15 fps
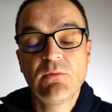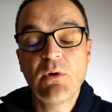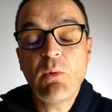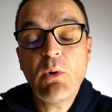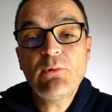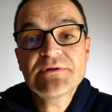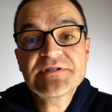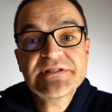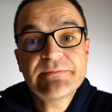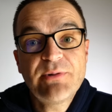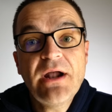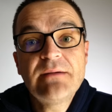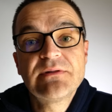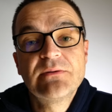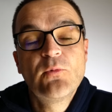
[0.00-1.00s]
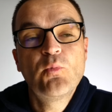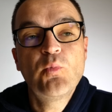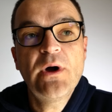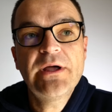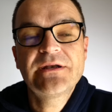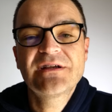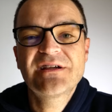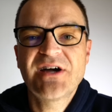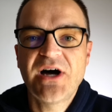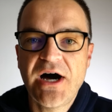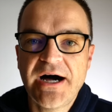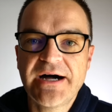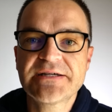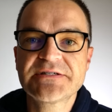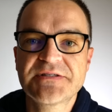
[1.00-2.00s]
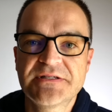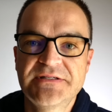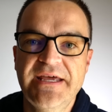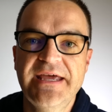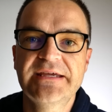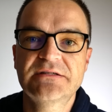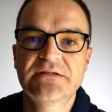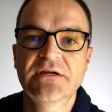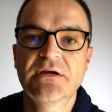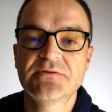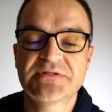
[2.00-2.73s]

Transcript: Well, what was the problem? What caused the tank to go